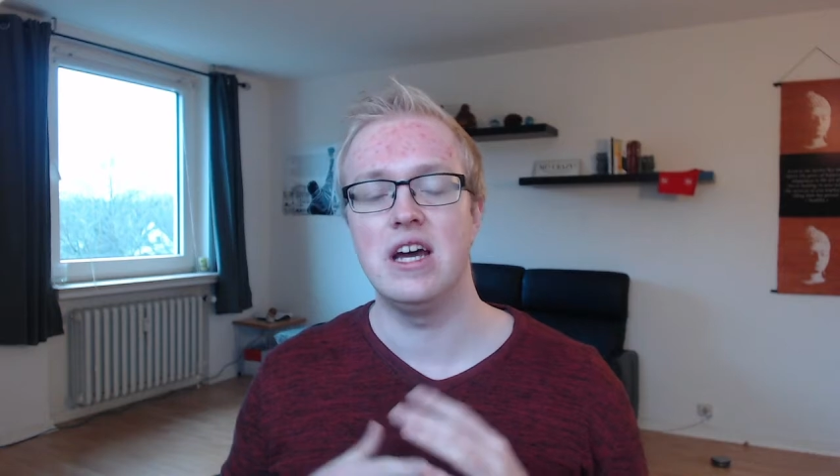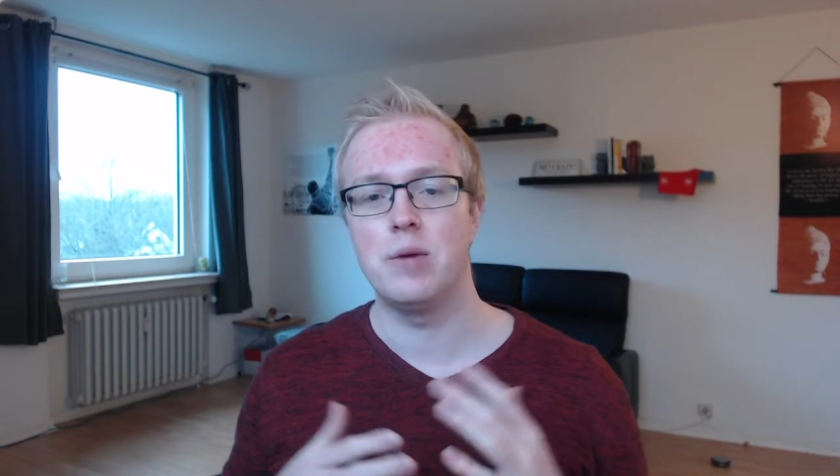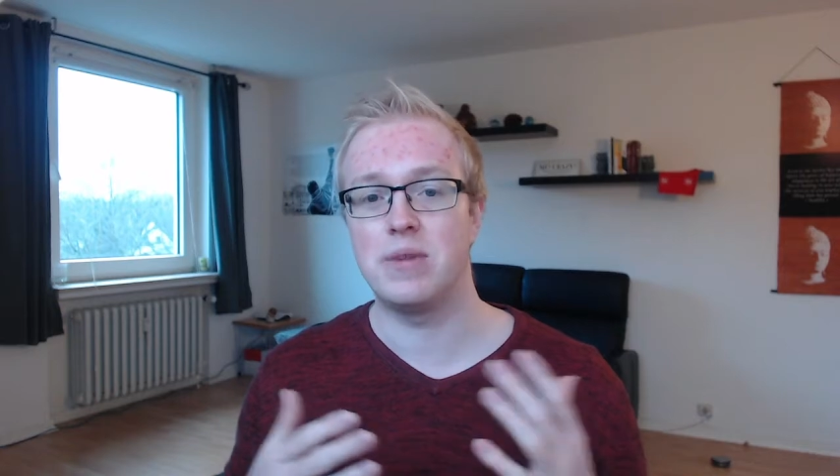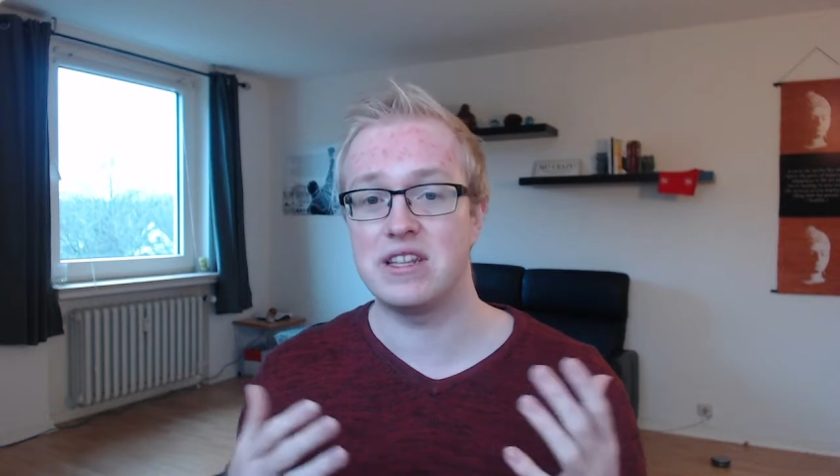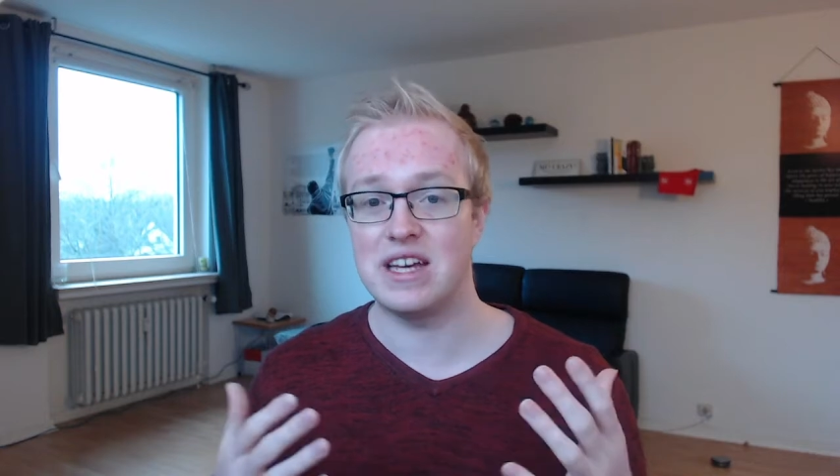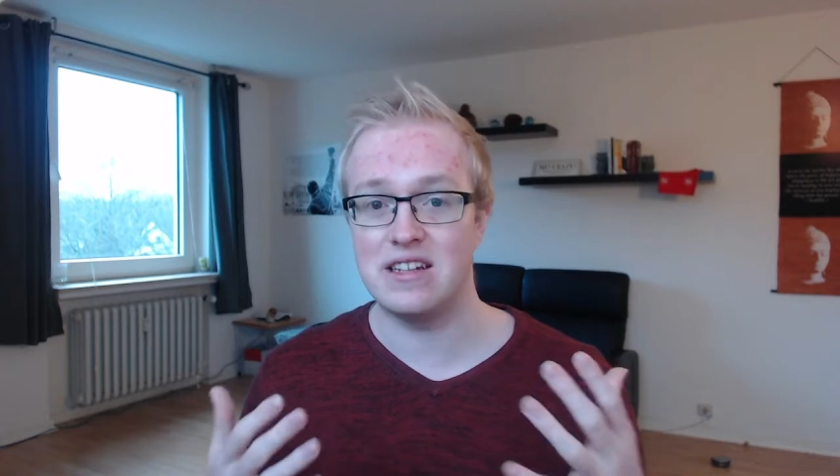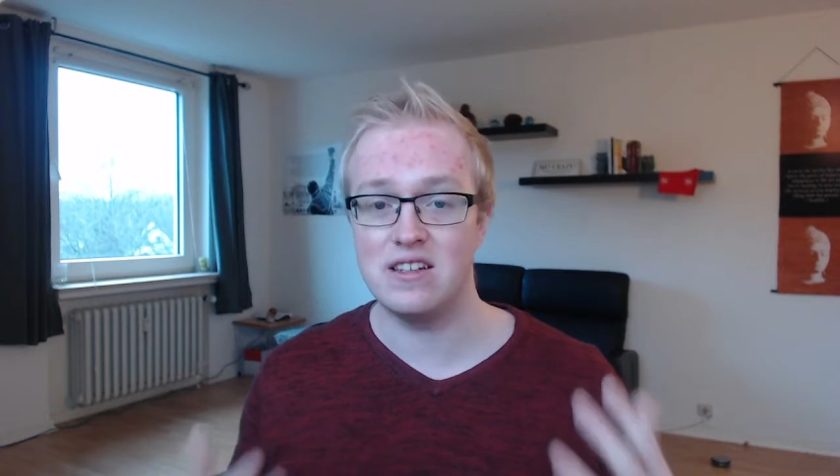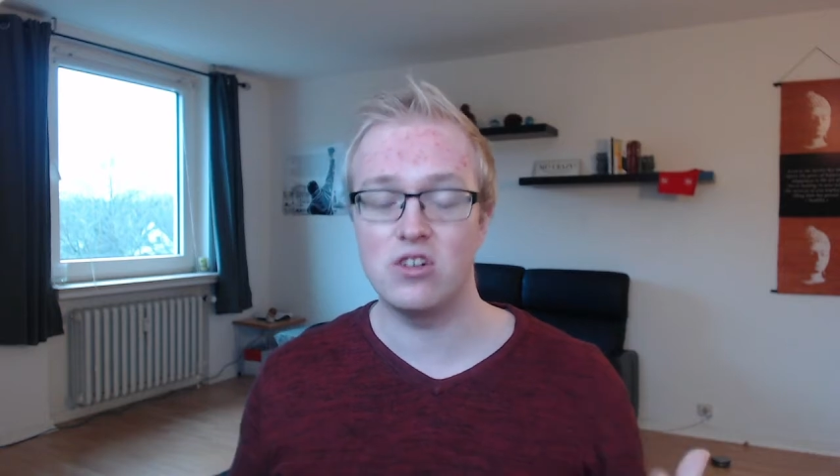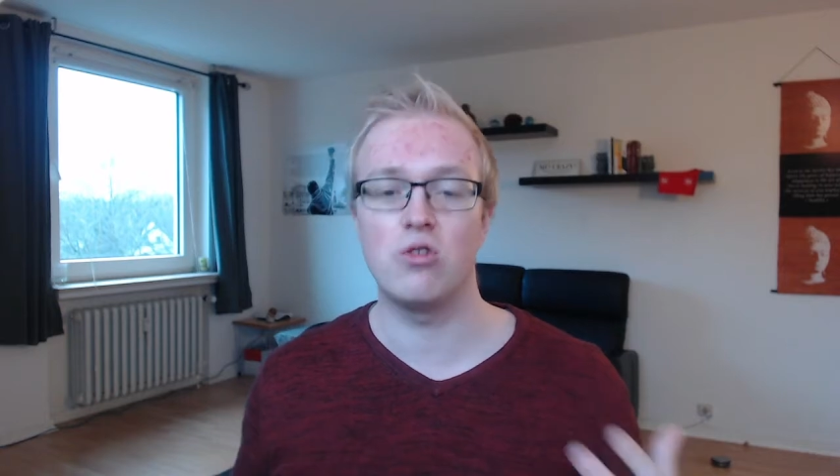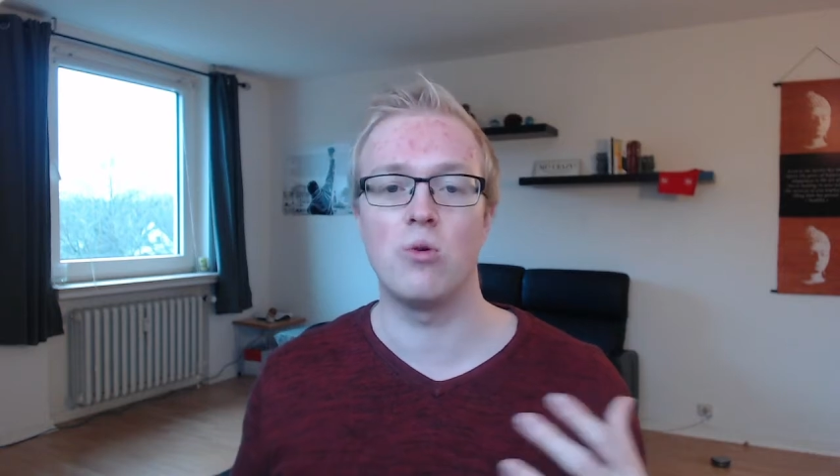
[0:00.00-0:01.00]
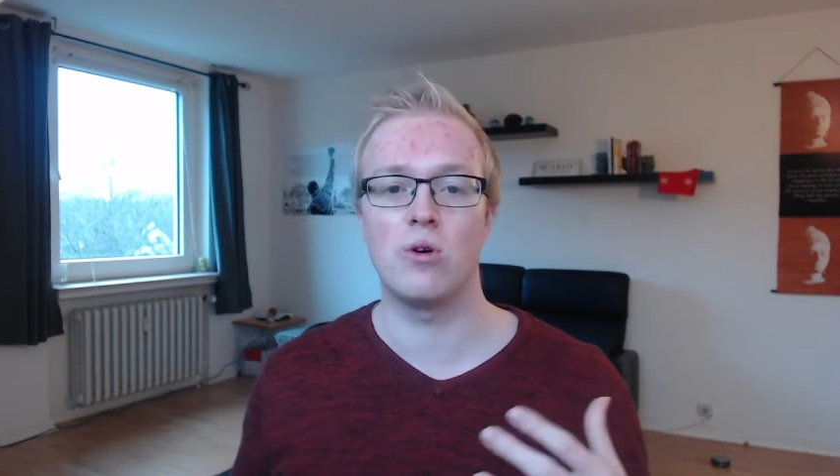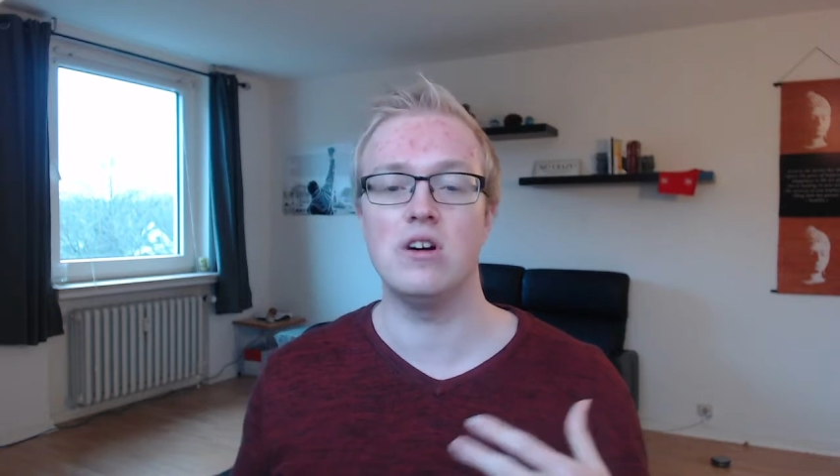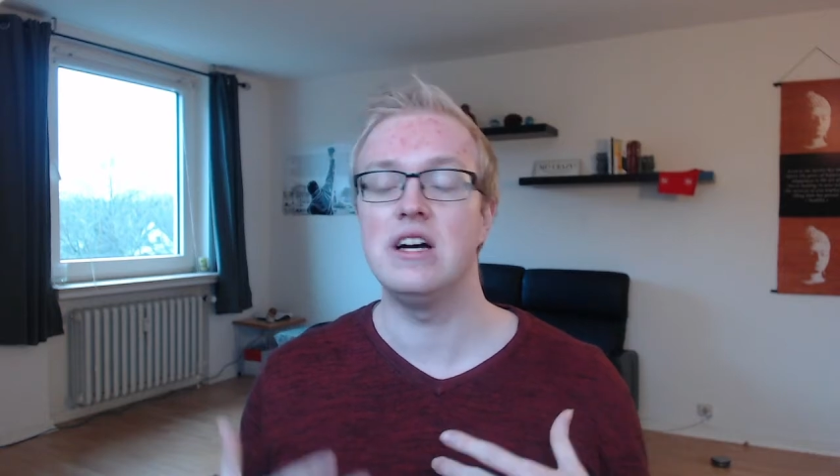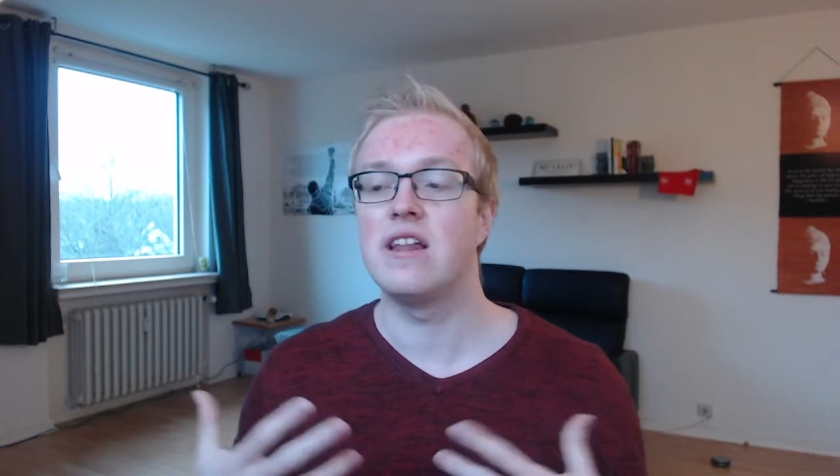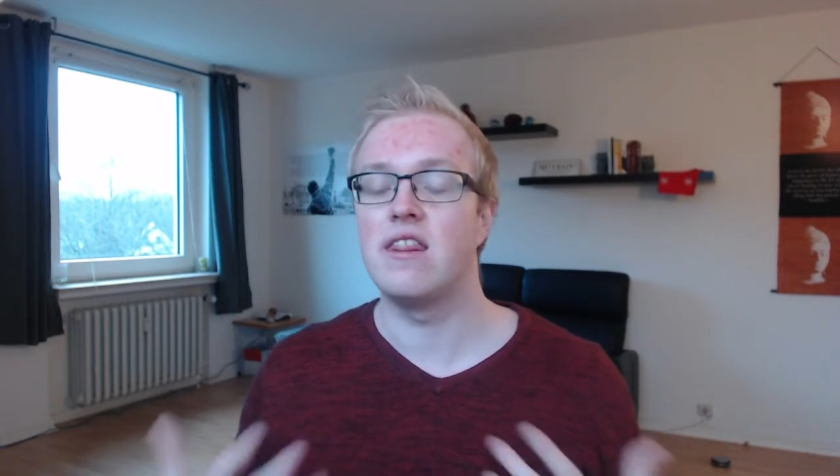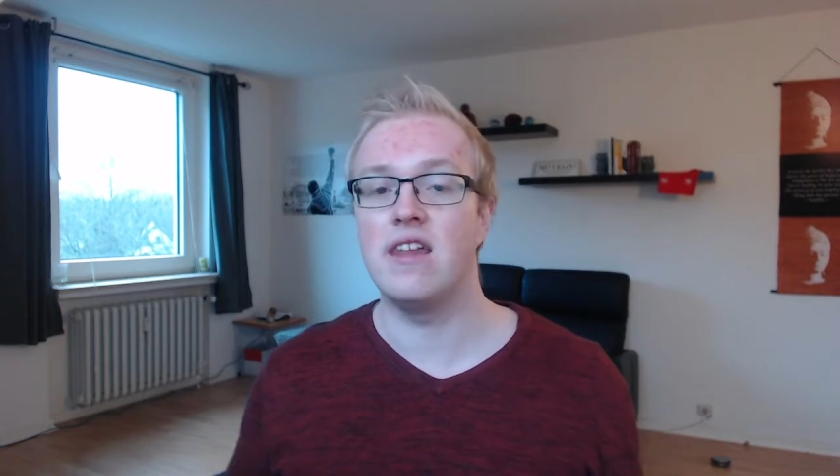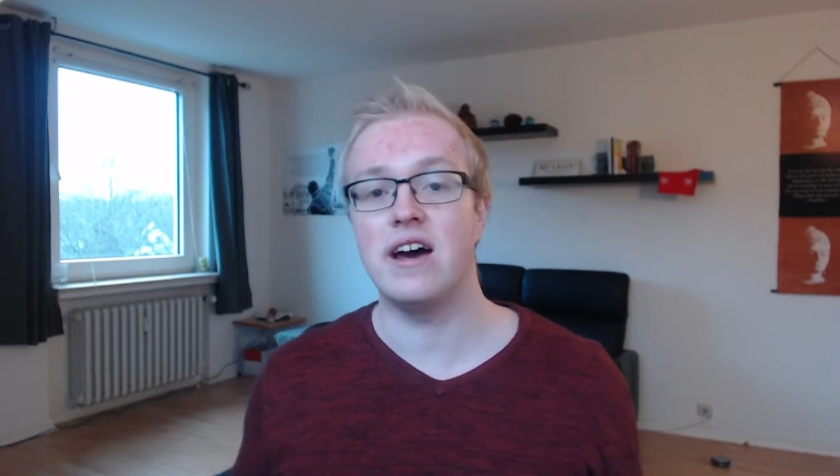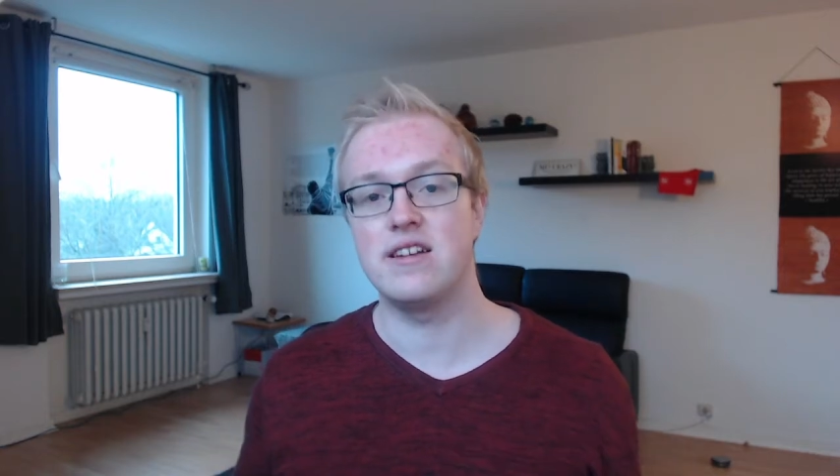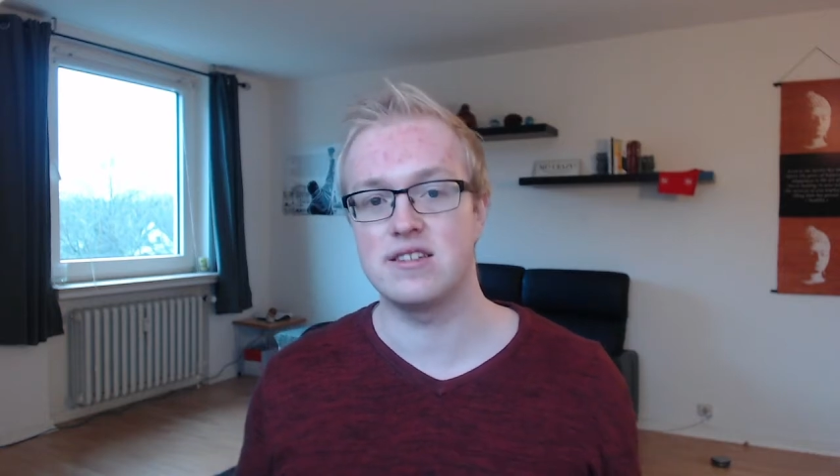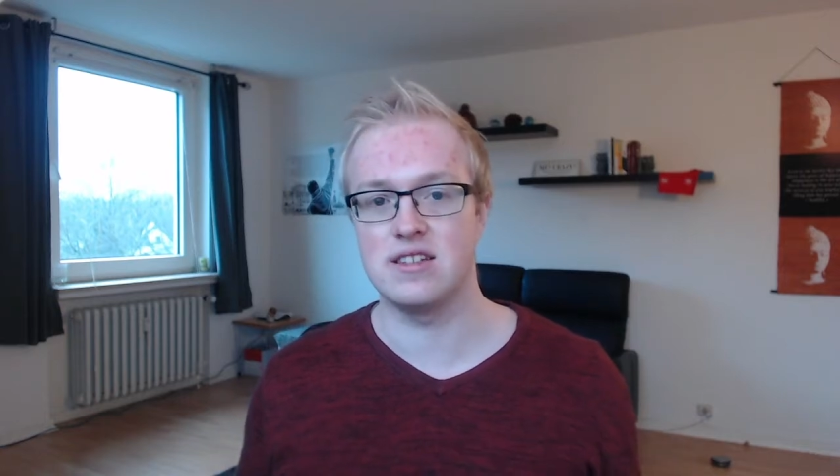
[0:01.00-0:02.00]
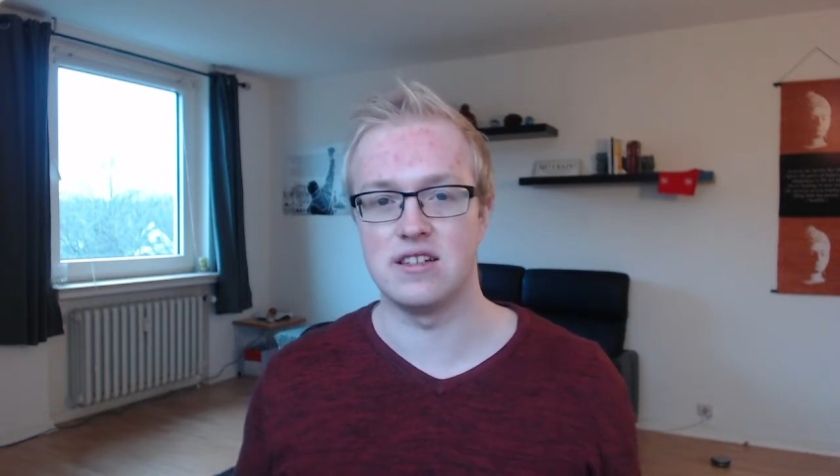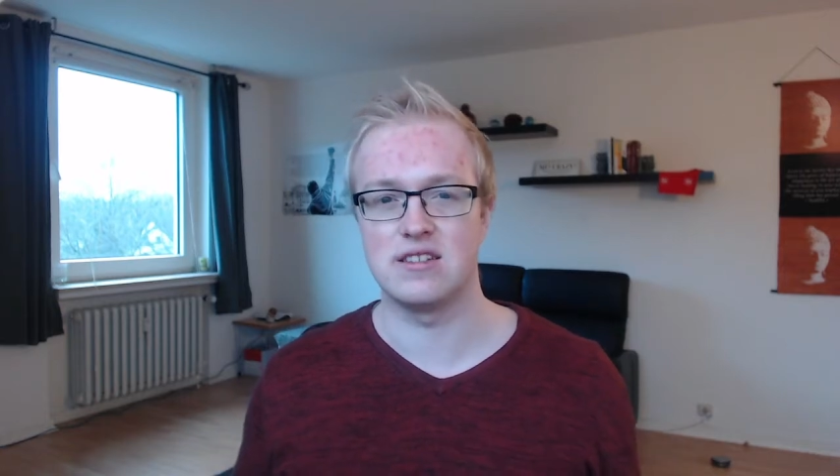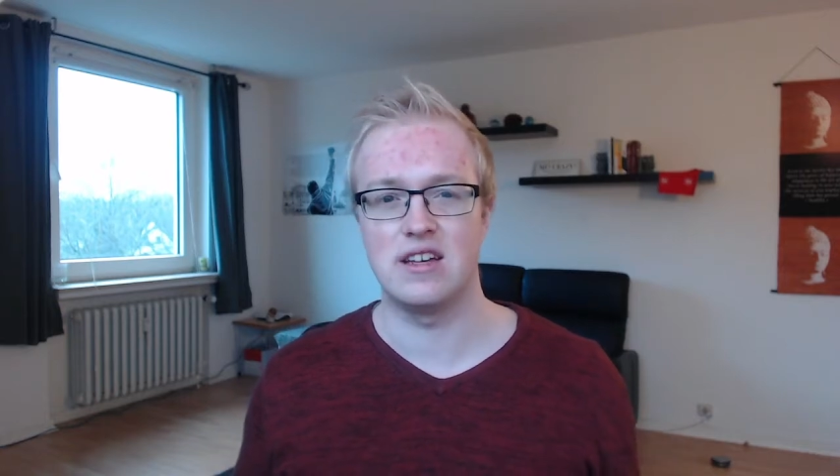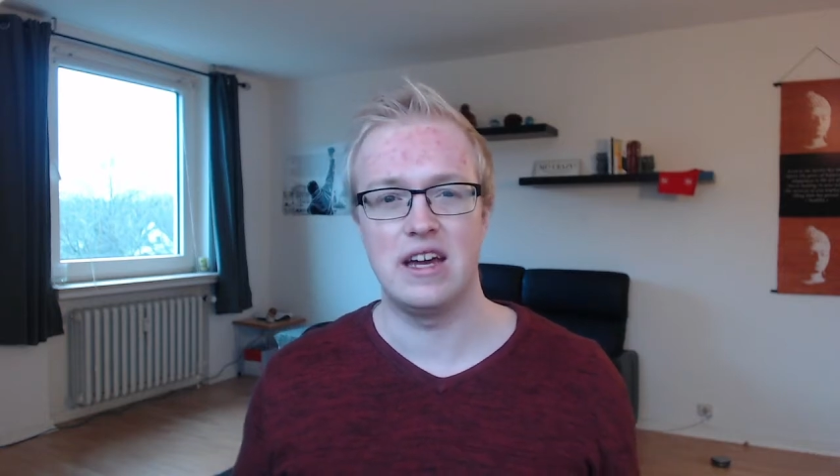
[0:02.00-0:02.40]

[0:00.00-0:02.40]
but at the core, that is it.